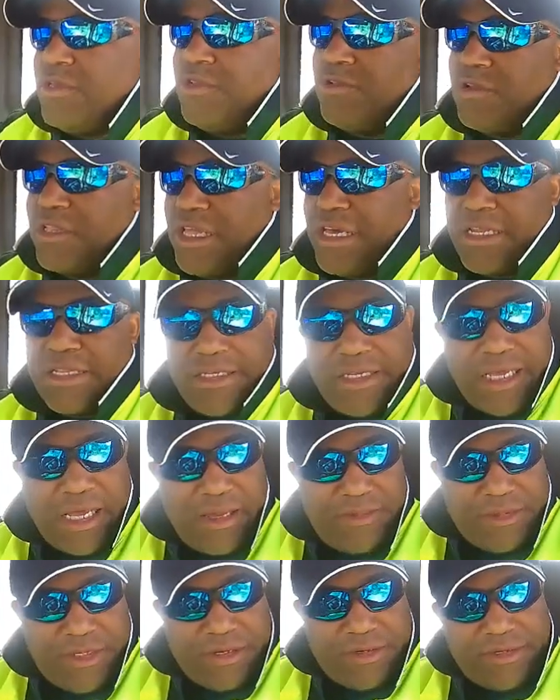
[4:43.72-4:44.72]
you know, a lot of
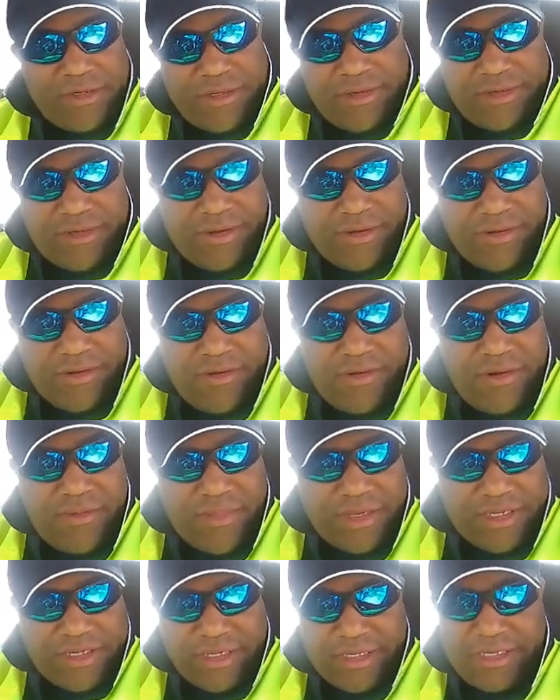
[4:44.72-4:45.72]
times your, your, your
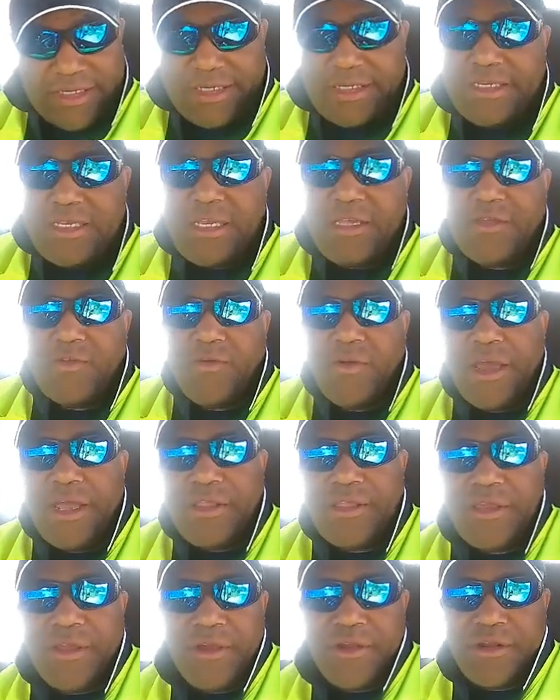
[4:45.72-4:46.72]
arm is just sitting
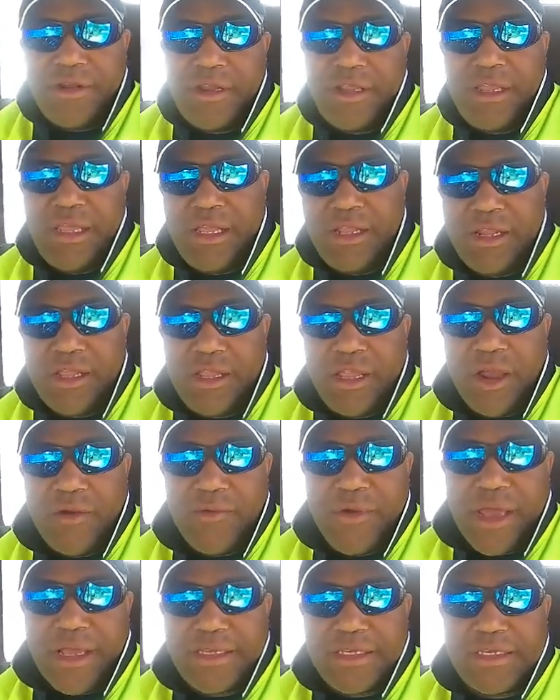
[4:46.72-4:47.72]
right there in, in the
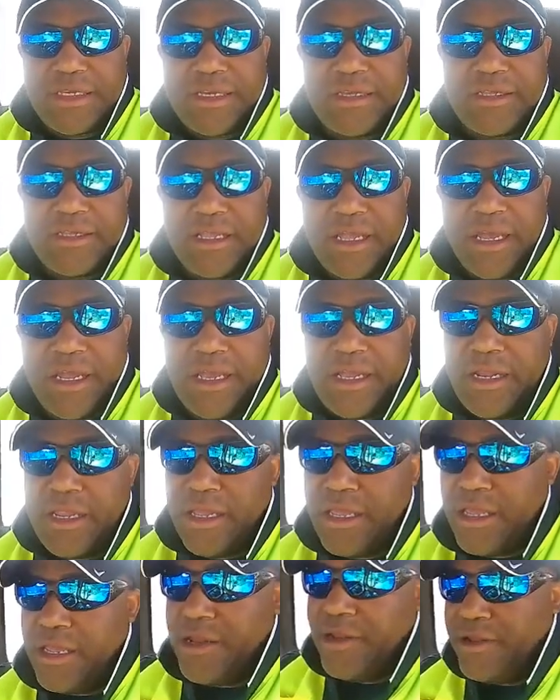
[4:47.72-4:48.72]
direct
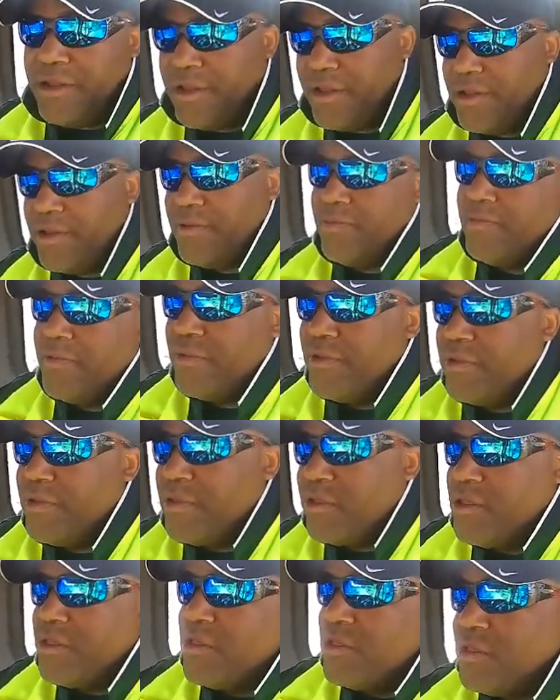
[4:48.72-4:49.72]
sunlight and. Uh,
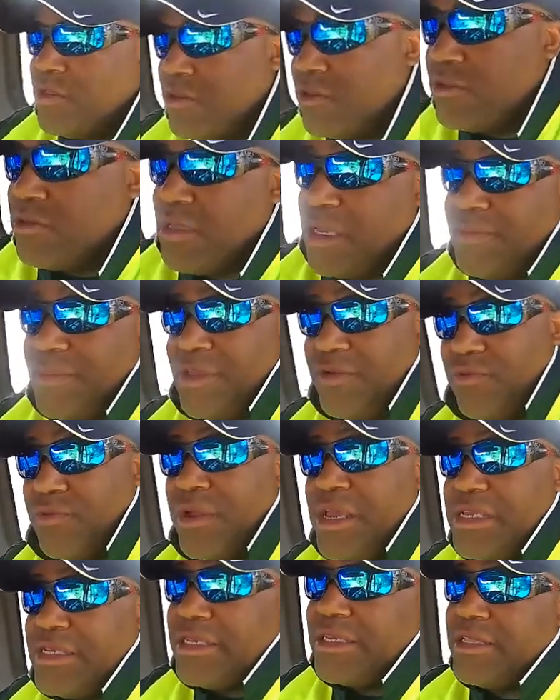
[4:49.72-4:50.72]
I
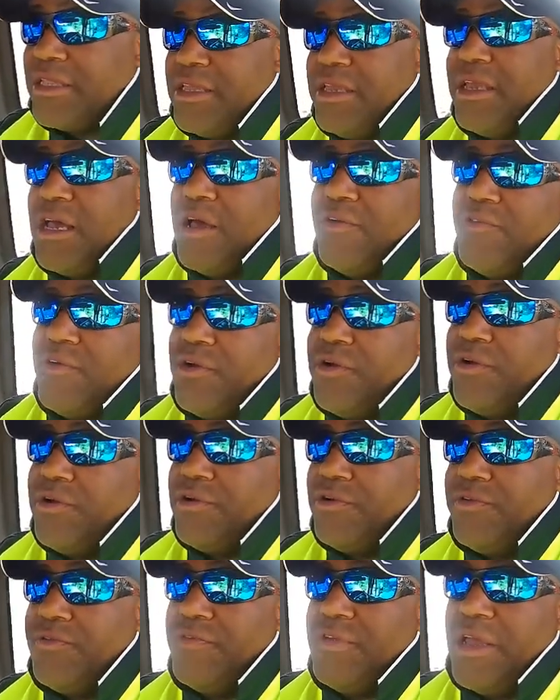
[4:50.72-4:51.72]
mean, recently I've
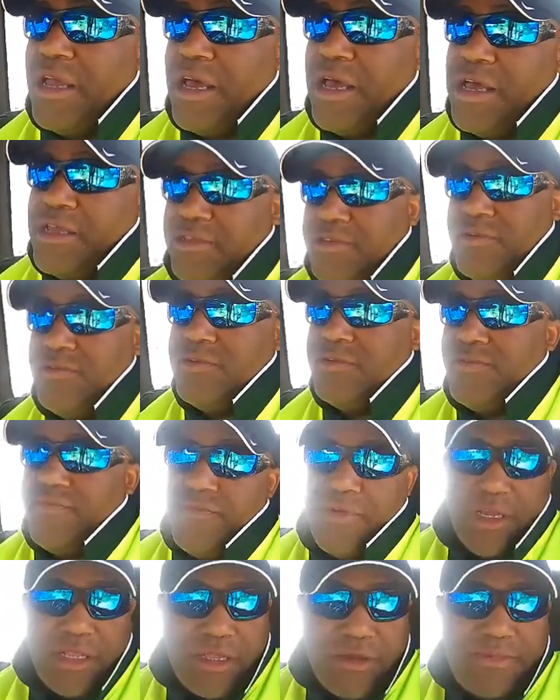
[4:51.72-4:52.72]
heard of guys who
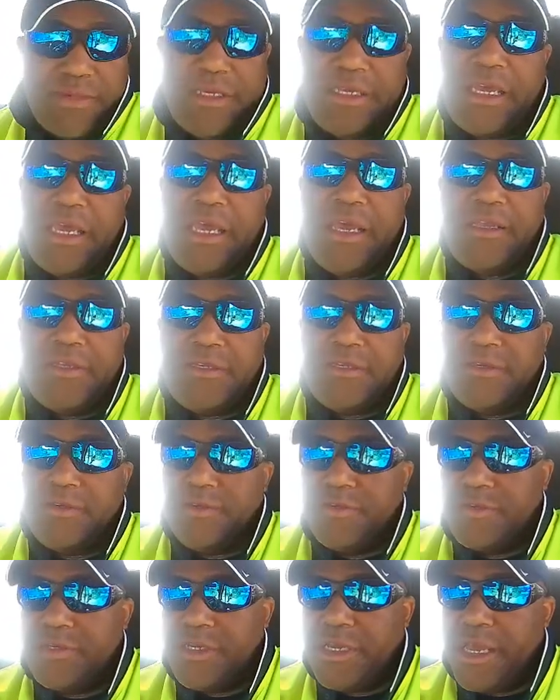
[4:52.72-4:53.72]
develop
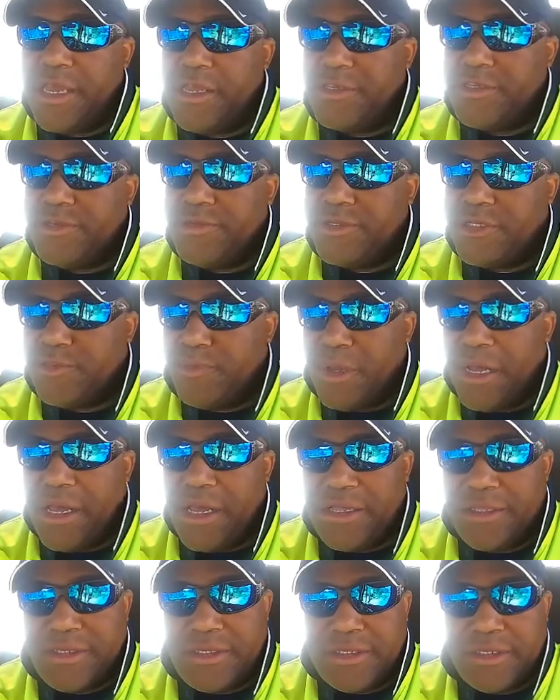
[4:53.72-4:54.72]
cancer, cancer
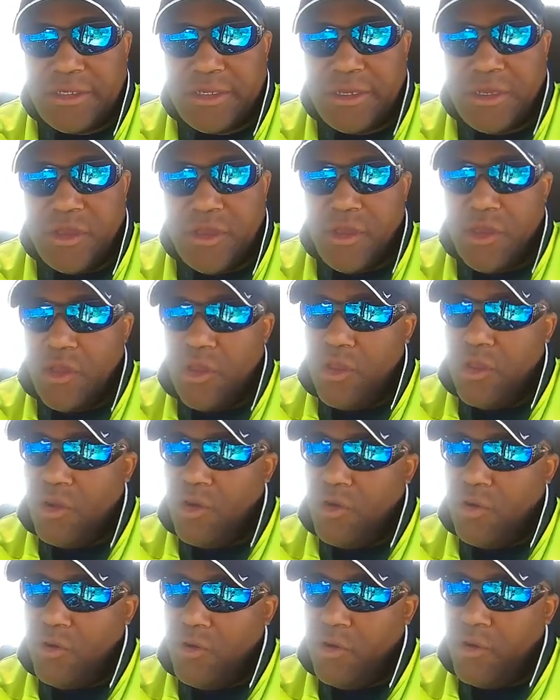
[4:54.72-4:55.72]
spots,
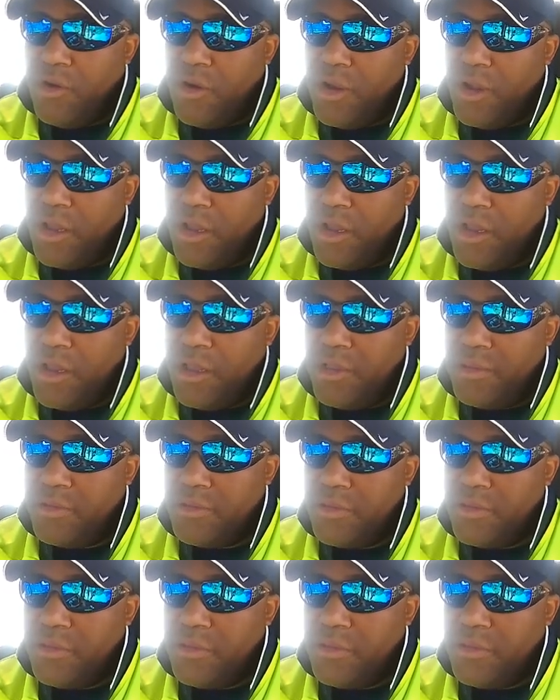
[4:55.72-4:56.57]
or uh,